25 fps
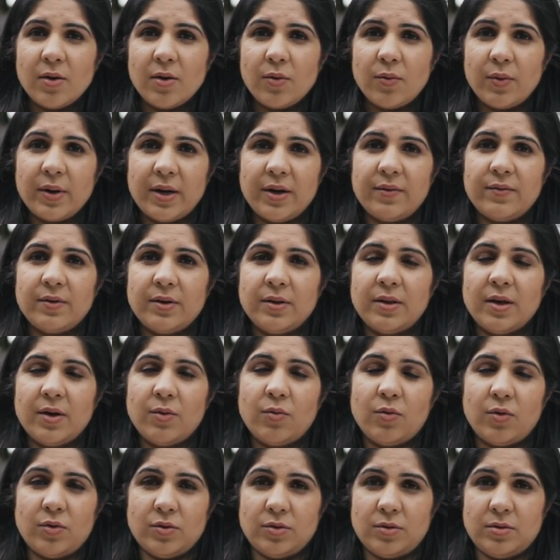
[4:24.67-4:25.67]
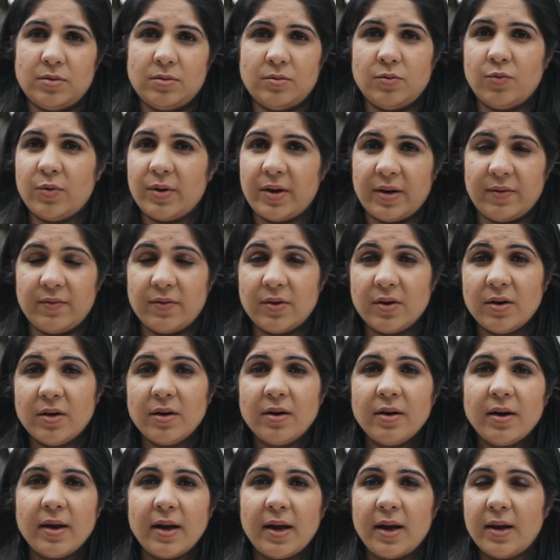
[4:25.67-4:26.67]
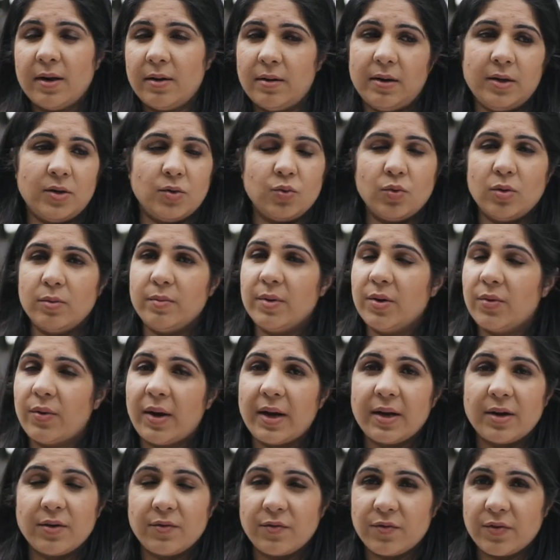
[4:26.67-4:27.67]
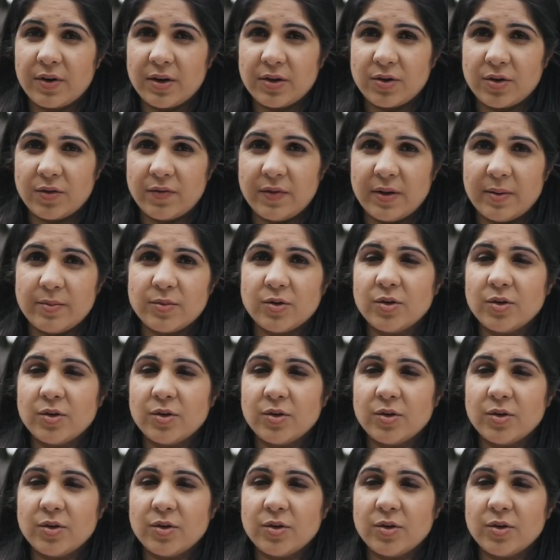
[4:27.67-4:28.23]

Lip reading: whenever they want whatever, and it will be right in front of them.